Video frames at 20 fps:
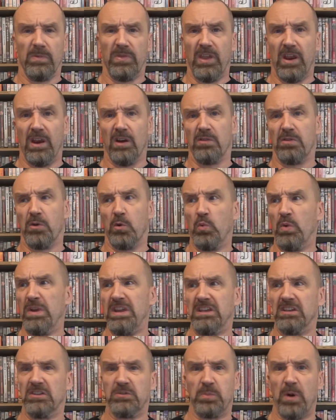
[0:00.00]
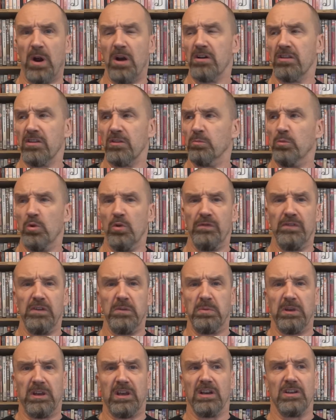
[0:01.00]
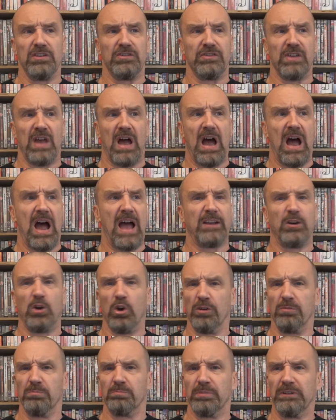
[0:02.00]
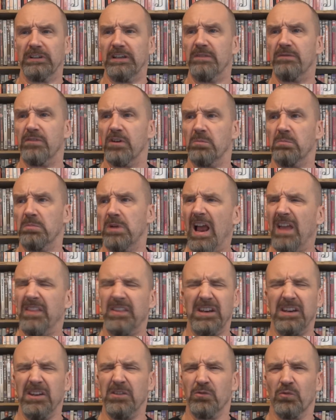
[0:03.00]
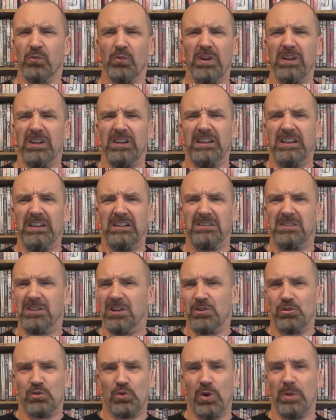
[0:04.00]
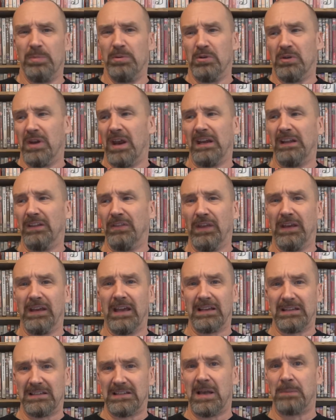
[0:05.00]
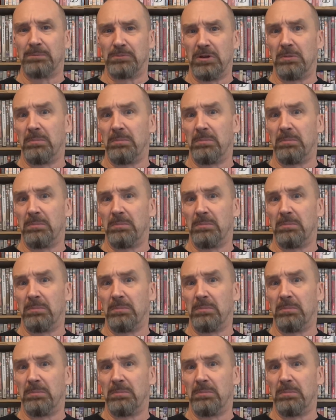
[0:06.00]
They're the weakest part of the movie because I couldn't believe them, and they didn't really contribute anything except to